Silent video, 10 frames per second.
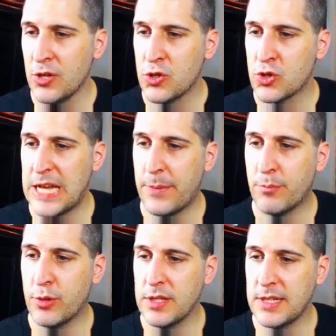So now we
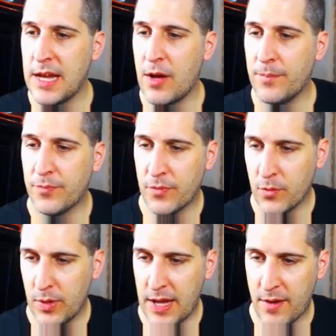print it out.
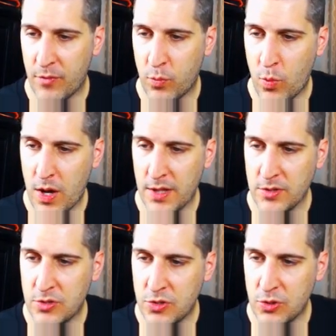We have
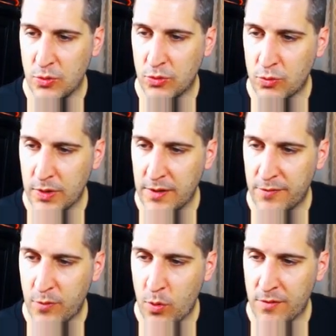1, 2, 3,
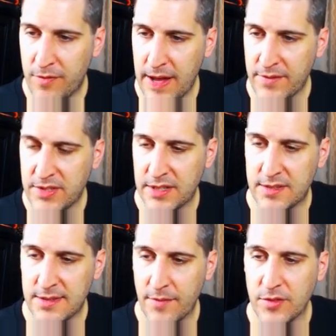4, 5, 6,
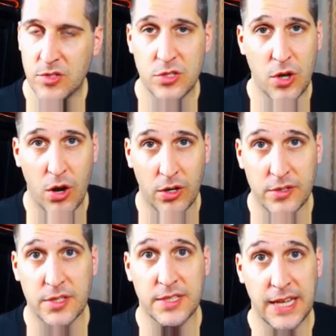7
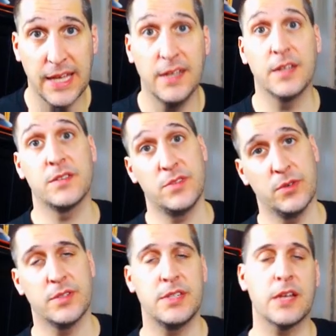stars, because again, index of 0
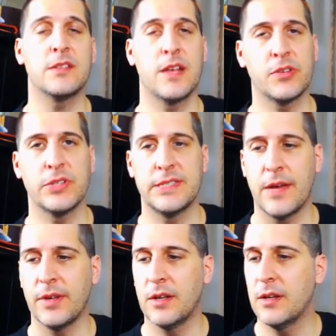to 6 is actually
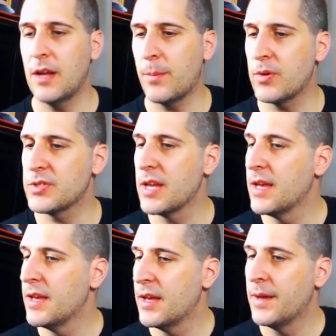7 numbers.
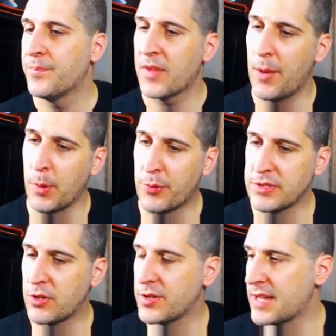And we
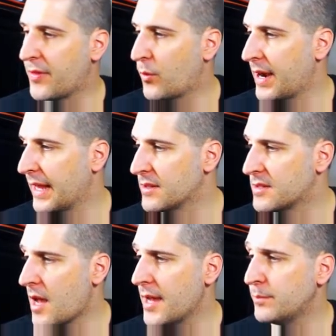printed those out on the right-hand
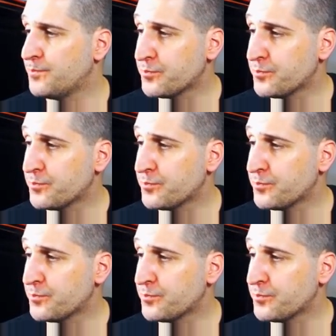side.